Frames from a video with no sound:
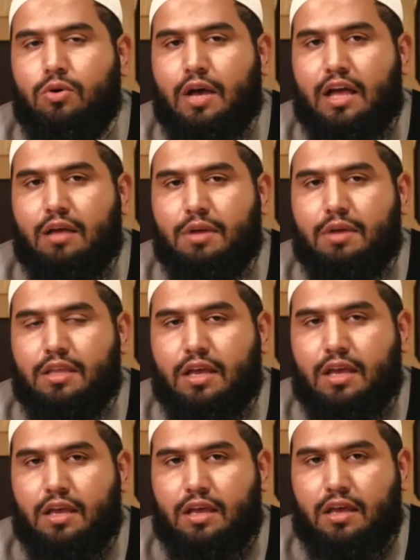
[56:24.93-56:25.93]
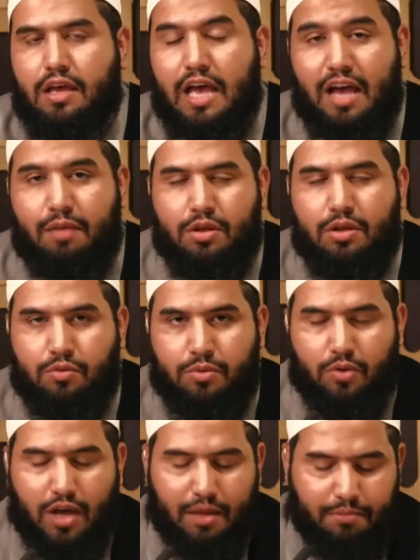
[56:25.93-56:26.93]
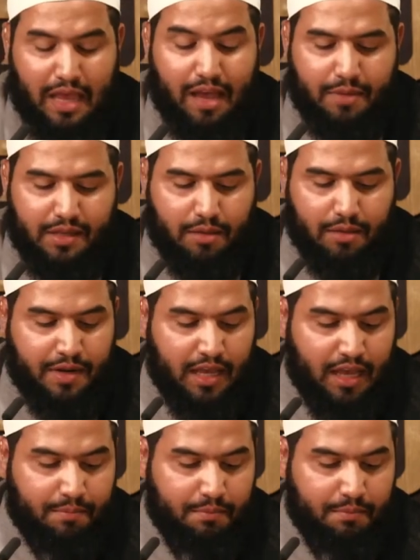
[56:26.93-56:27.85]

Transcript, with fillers: why did Ahmed ibn Hanbal